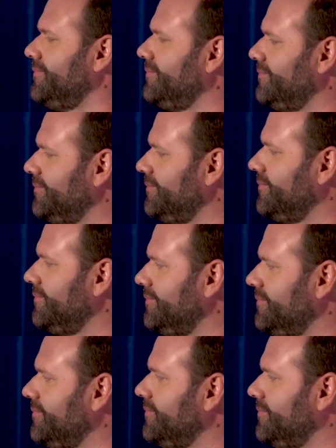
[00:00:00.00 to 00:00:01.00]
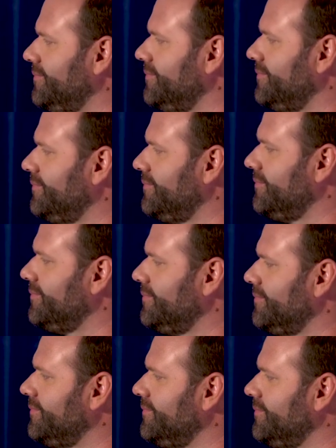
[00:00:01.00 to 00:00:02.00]

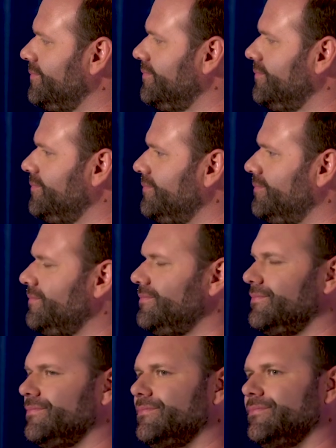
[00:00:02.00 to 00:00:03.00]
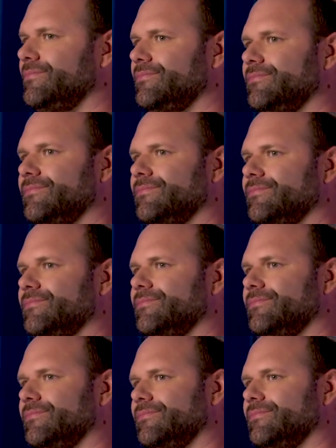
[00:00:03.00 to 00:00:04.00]

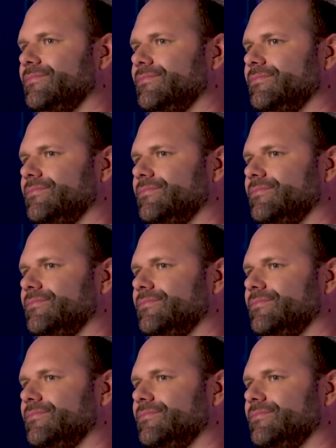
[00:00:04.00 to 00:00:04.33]
The person shown says nothing.